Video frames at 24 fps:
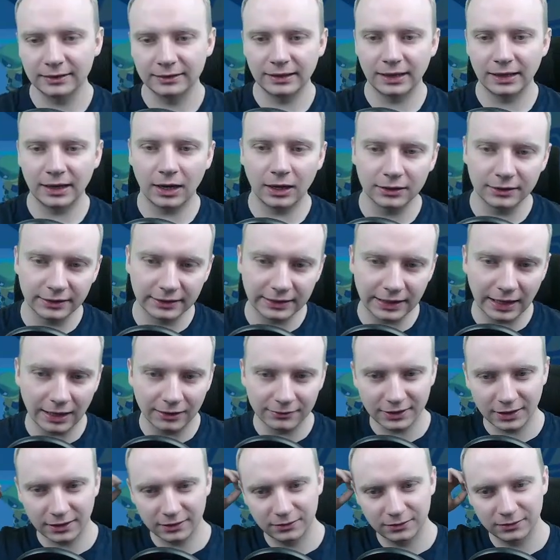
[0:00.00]
the only
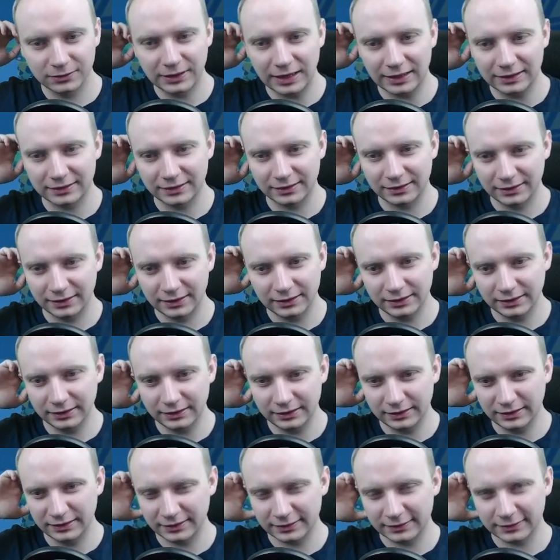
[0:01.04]
counter to that really
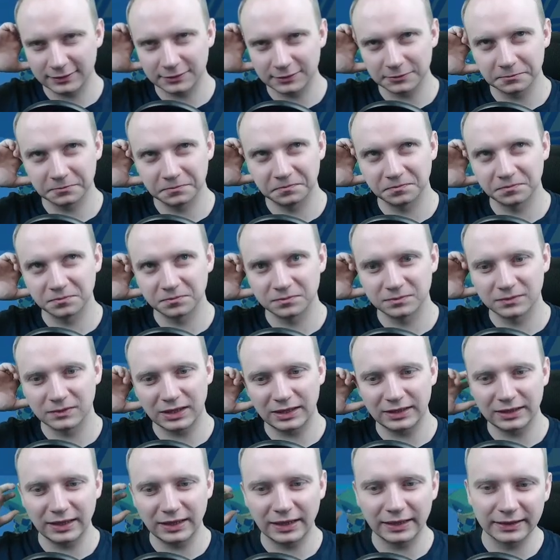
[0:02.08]
is
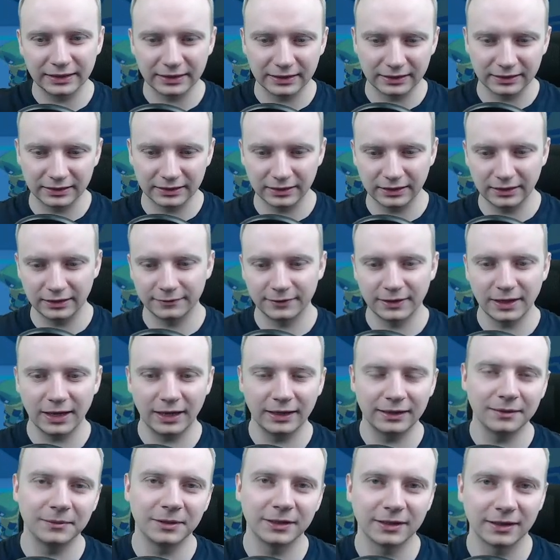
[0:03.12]
like if the
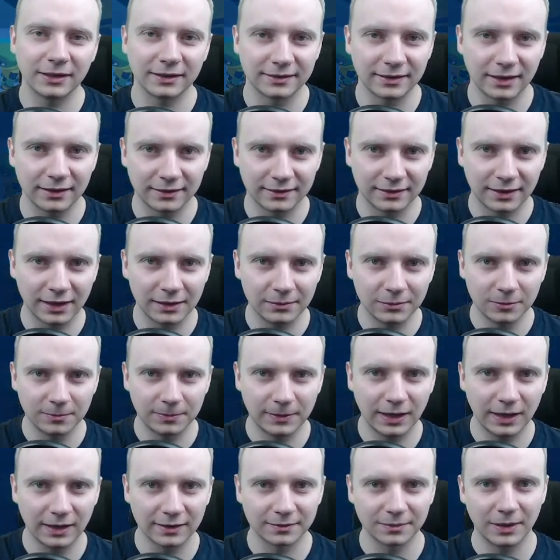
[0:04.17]
enemy has unstable
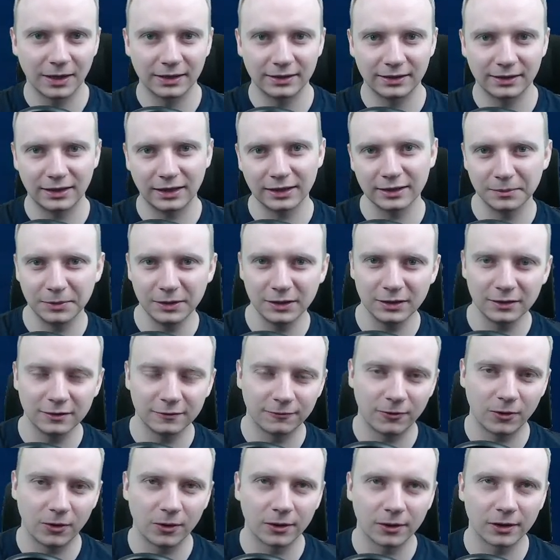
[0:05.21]
plasma and like build
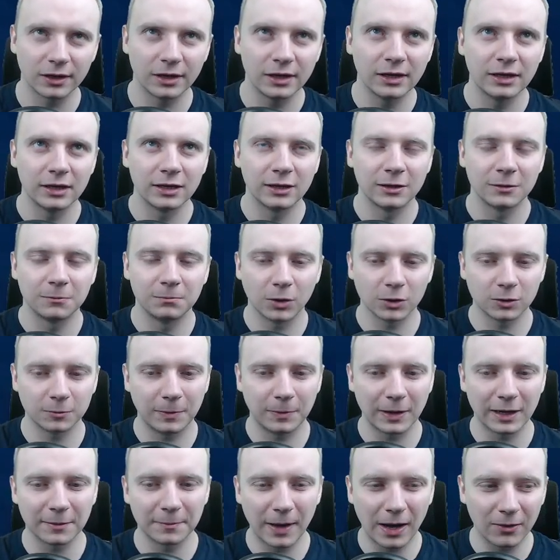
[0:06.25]
for bot
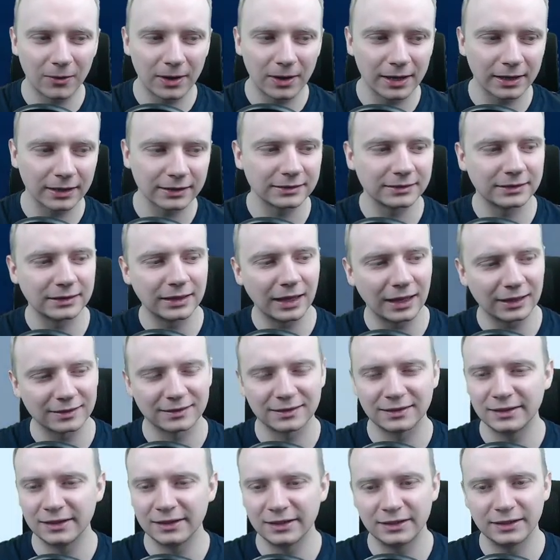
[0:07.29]
pack power, that's
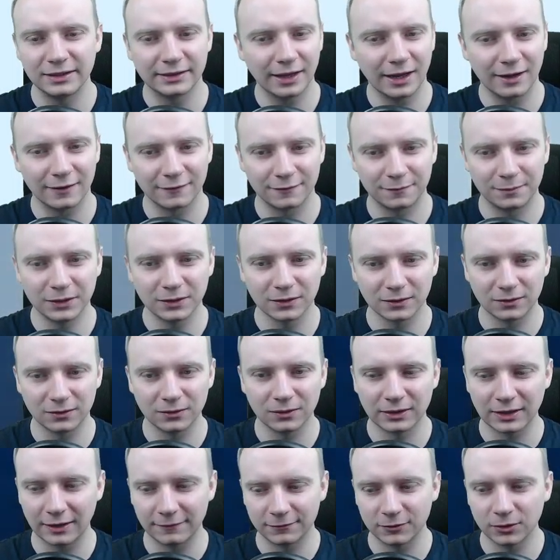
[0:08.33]
really tough because you
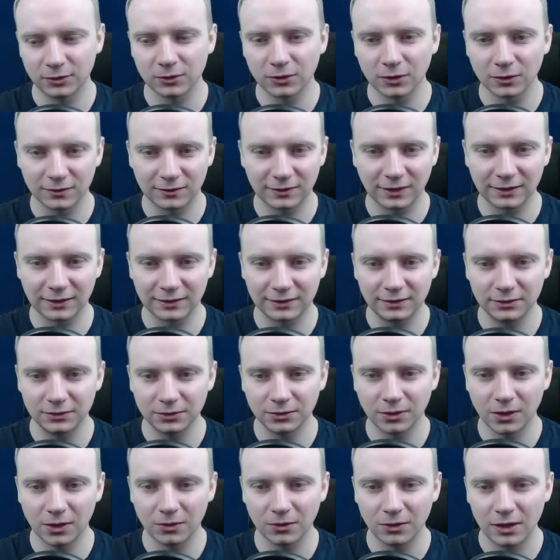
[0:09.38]
have to constantly, you
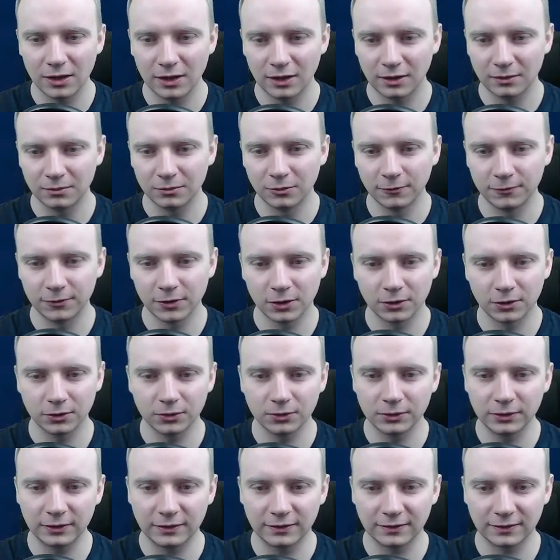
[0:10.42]
know, move your
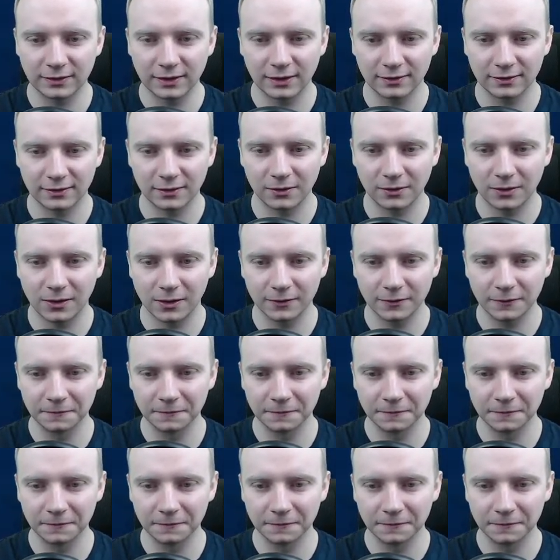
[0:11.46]
units and so on.